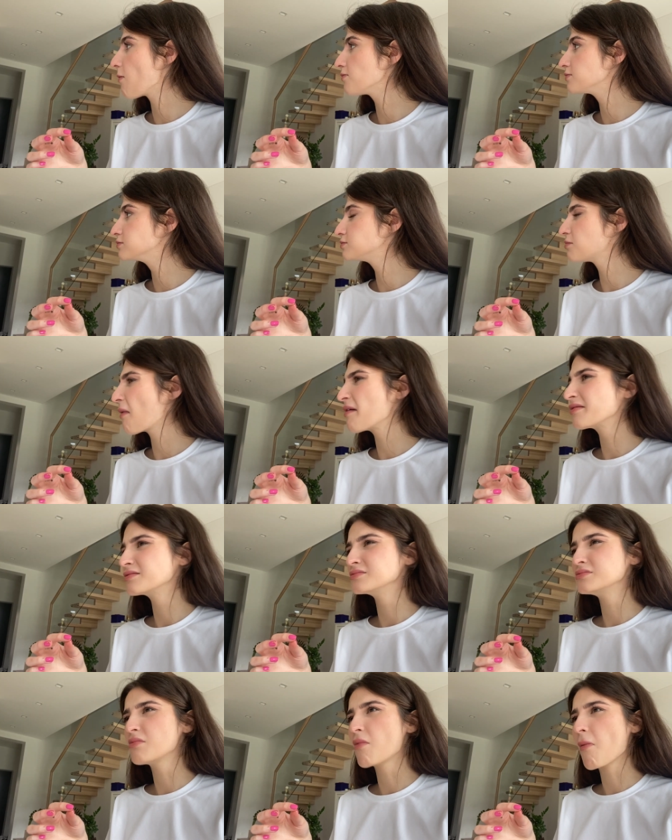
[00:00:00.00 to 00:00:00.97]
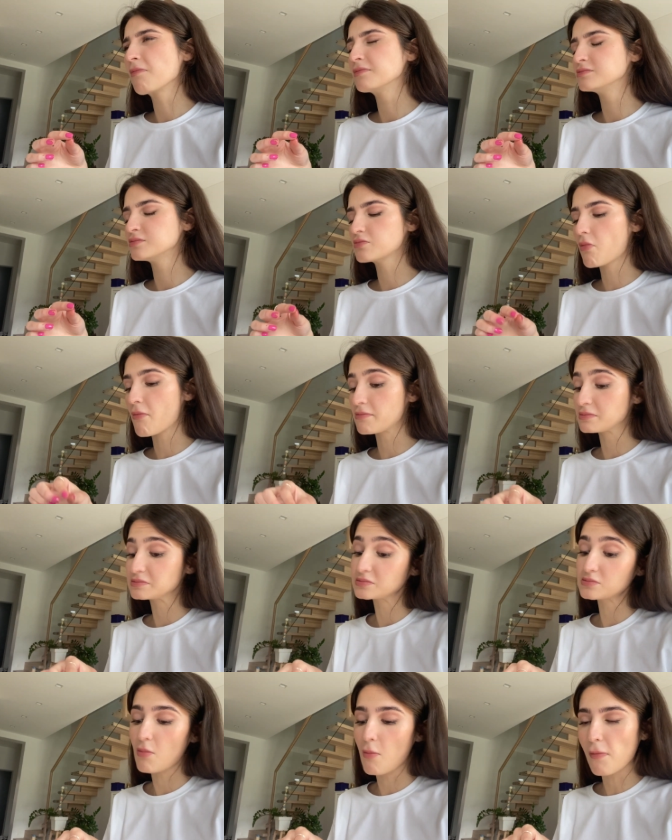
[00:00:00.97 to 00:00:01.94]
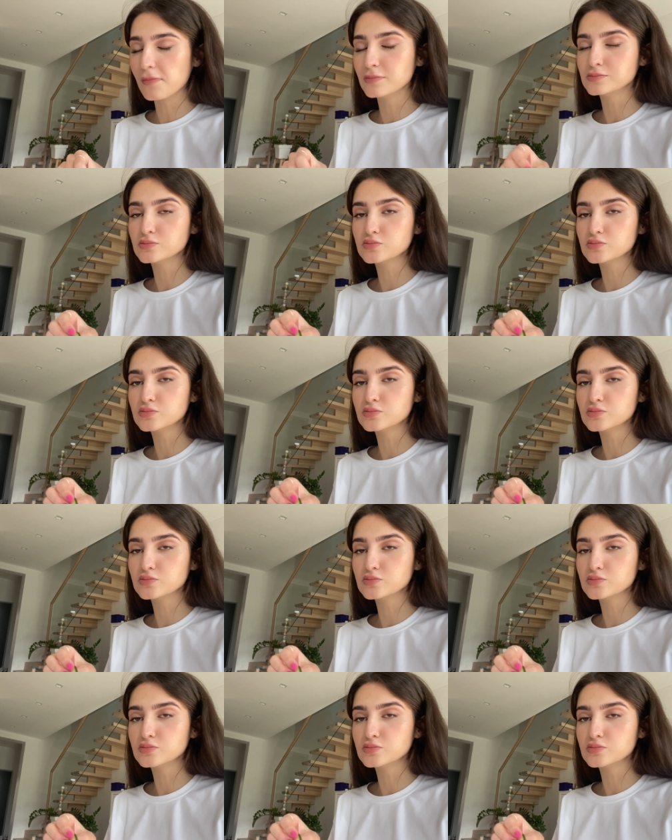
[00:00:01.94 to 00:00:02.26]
any hummus, so I just had some vegetables